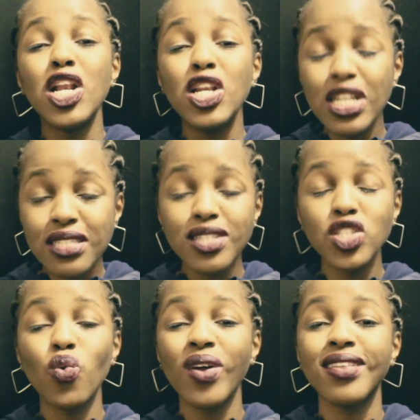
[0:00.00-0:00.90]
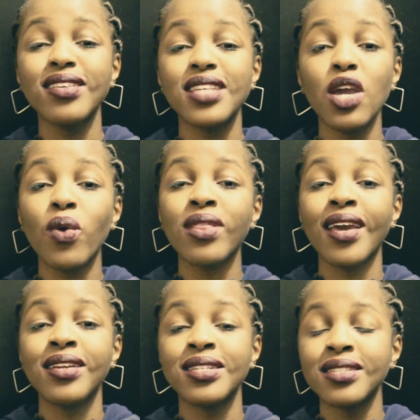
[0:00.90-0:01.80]
Listen to what they say when
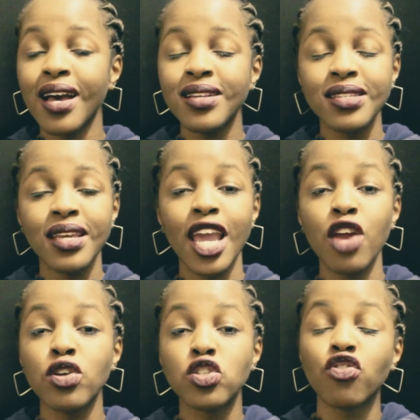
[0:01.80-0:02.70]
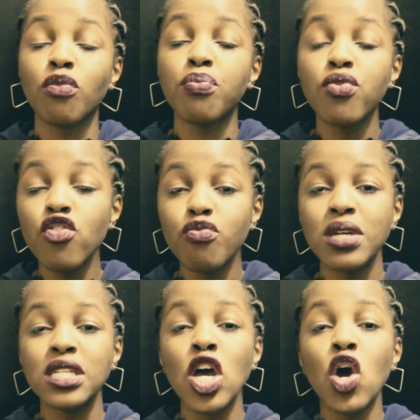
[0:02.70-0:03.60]
they're discussing areas of
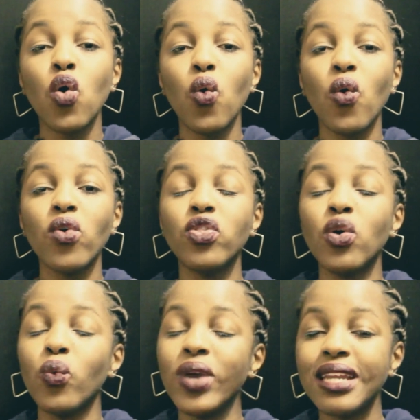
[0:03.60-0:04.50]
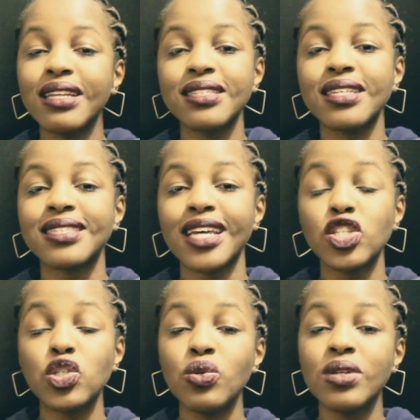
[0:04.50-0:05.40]
improvement or the weaknesses that
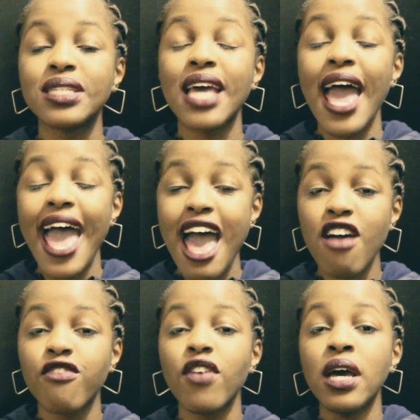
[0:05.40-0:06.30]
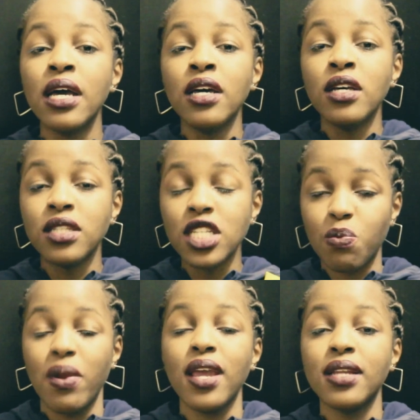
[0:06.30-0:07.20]
students have
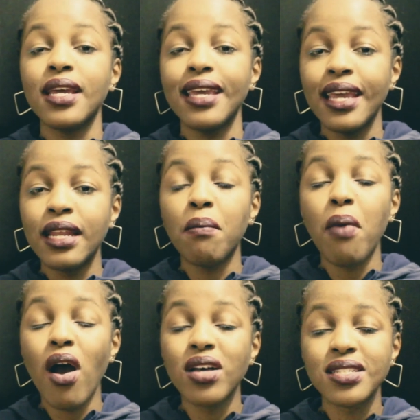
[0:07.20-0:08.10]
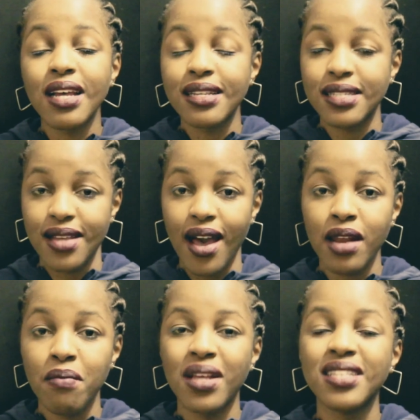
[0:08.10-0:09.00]
displayed in past
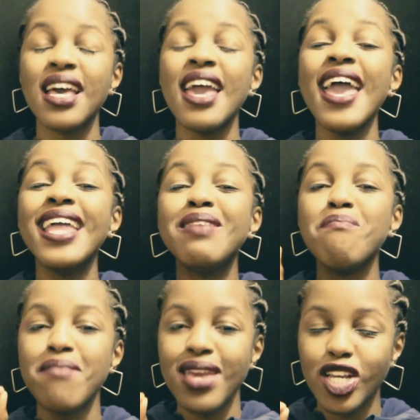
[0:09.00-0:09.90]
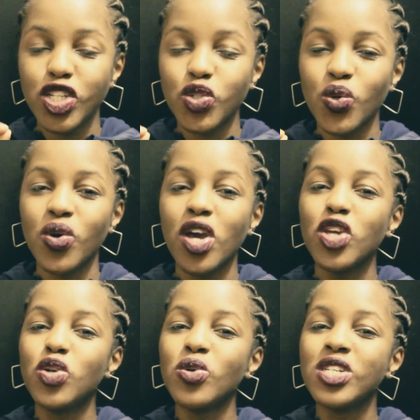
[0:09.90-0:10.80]
assignments, and make sure
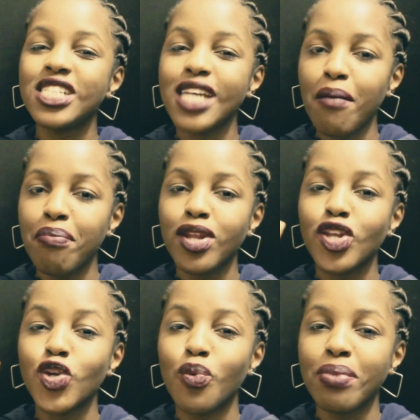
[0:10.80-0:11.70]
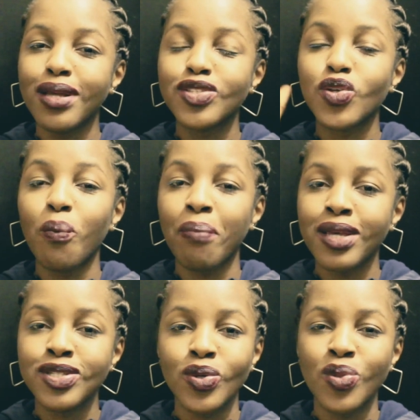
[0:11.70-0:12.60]
you sharpen your pencil
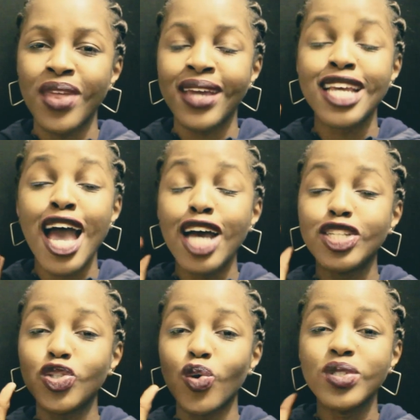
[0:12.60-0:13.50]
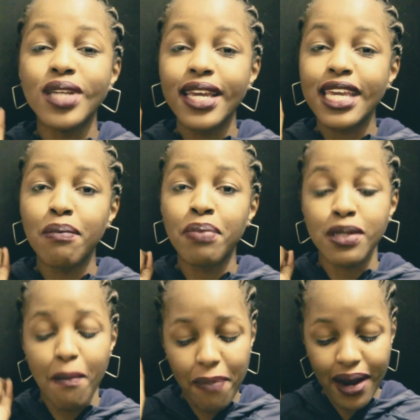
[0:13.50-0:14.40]
based on that. Don't keep it
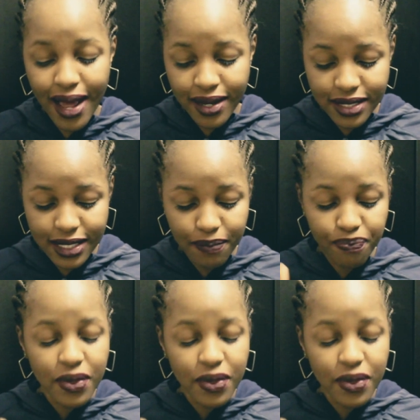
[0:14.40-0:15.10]
blunt.